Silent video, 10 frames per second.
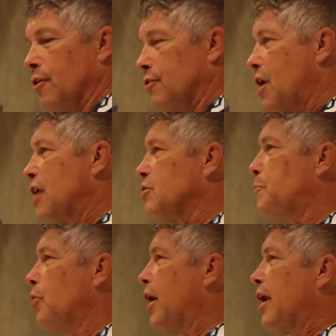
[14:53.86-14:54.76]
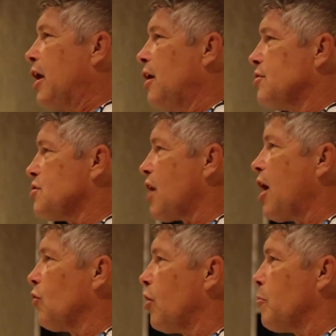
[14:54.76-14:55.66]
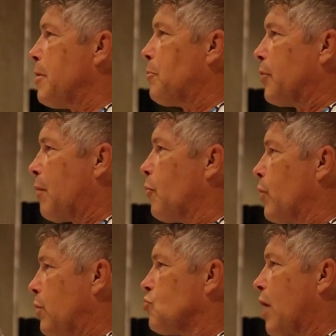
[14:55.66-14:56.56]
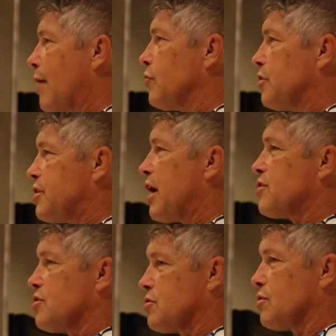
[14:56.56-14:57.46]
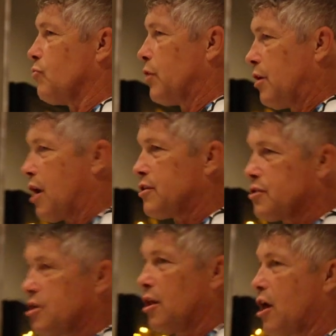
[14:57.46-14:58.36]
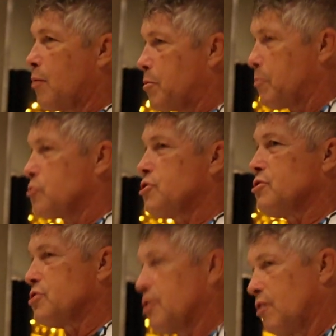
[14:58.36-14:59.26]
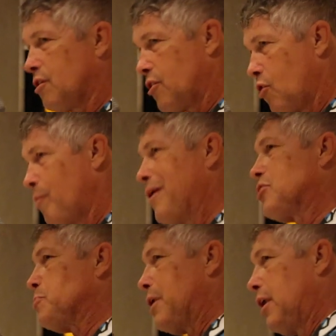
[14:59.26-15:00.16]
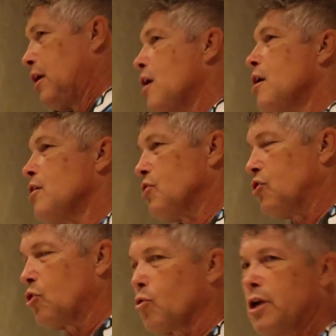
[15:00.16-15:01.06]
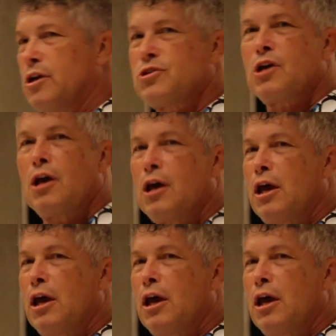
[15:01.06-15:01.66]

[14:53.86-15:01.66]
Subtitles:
And not to put any style or other people there, but we traveled to Texas and we got to see a lot of promotions and they're explaining the degrees.